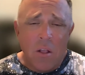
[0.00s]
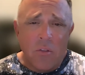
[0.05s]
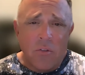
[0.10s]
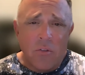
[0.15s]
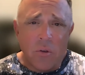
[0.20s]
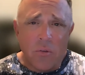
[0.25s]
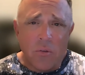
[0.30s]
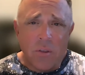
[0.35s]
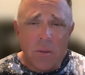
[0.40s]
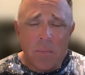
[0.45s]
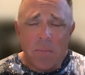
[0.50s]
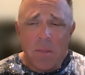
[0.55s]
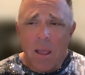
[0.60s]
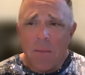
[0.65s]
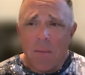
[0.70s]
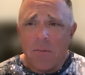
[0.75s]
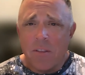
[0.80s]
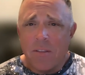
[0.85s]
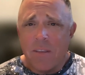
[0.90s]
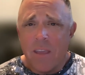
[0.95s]
So
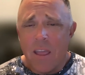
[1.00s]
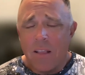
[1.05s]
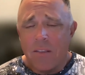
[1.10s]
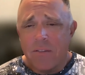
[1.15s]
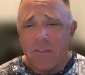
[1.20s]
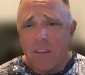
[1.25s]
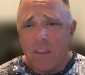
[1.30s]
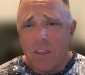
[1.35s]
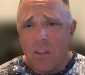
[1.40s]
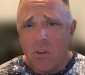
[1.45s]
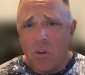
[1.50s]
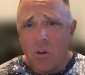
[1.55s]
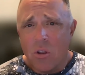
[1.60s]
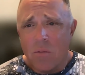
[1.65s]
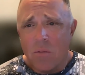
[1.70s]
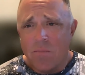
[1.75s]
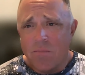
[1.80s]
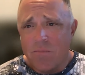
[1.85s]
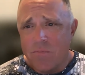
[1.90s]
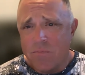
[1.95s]
sometimes it takes like a good,